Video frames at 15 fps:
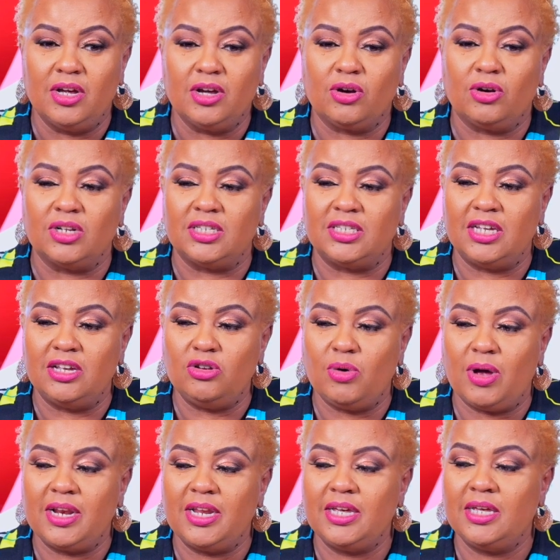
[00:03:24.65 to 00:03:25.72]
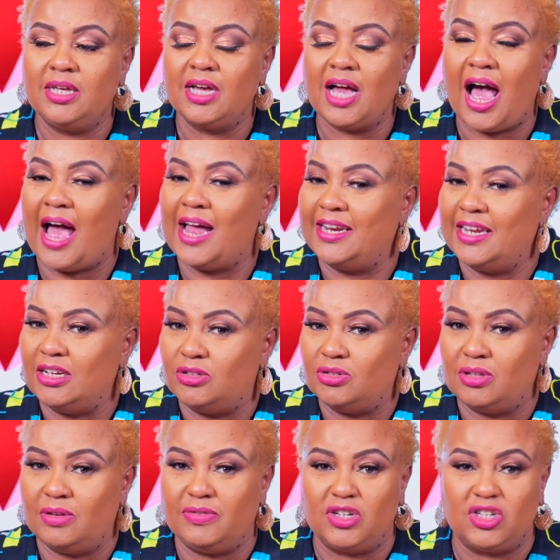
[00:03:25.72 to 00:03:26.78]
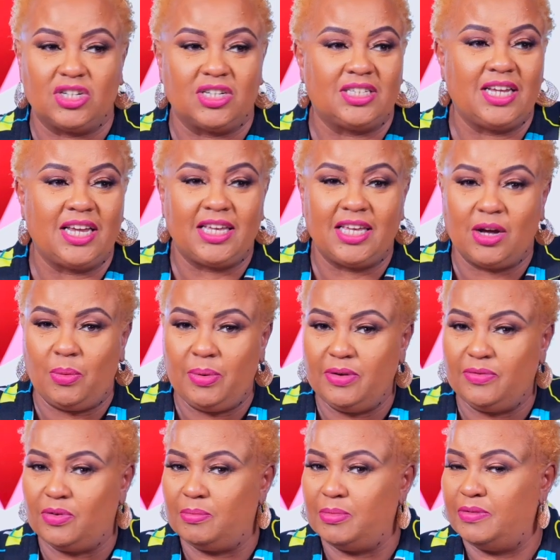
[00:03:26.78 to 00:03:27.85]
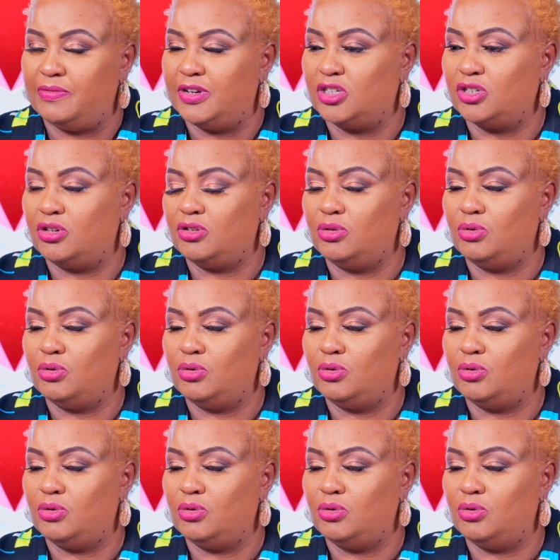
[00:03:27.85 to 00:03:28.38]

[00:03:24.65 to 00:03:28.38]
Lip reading: continually adding to the vision, taking away from the vision,